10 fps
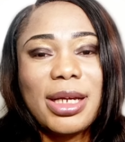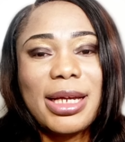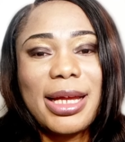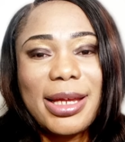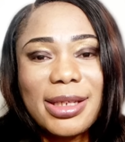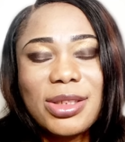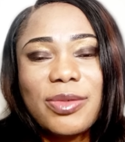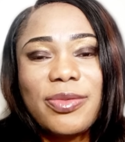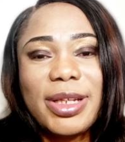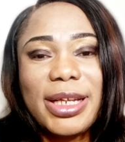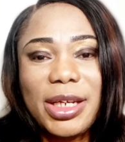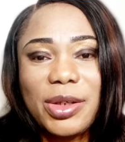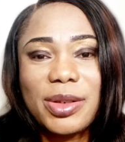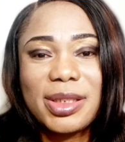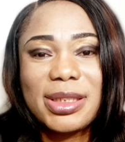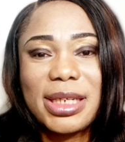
Gangs of Lagos.